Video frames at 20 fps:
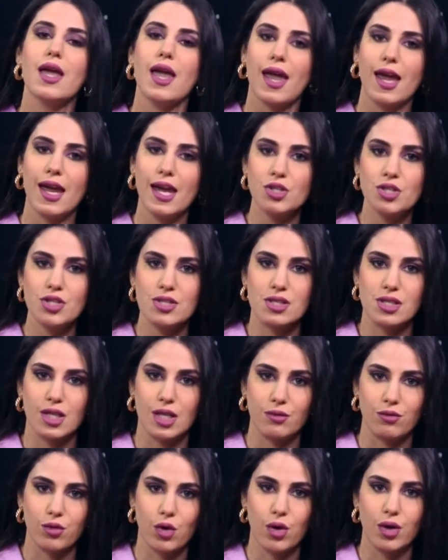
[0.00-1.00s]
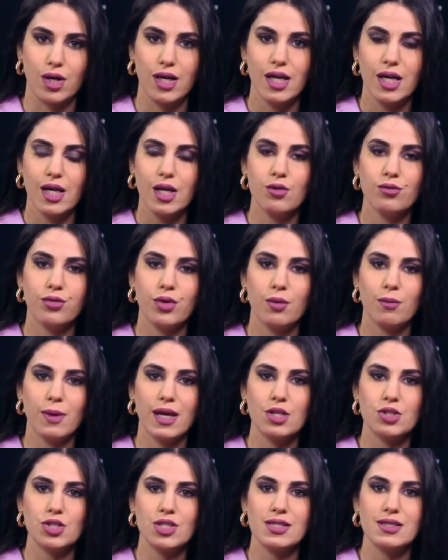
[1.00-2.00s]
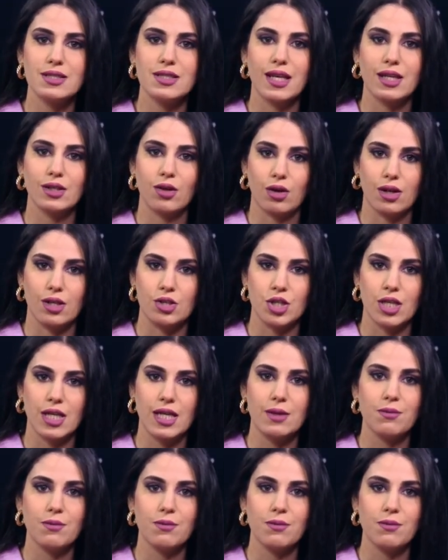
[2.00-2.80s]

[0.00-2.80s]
Agency for Information Technology,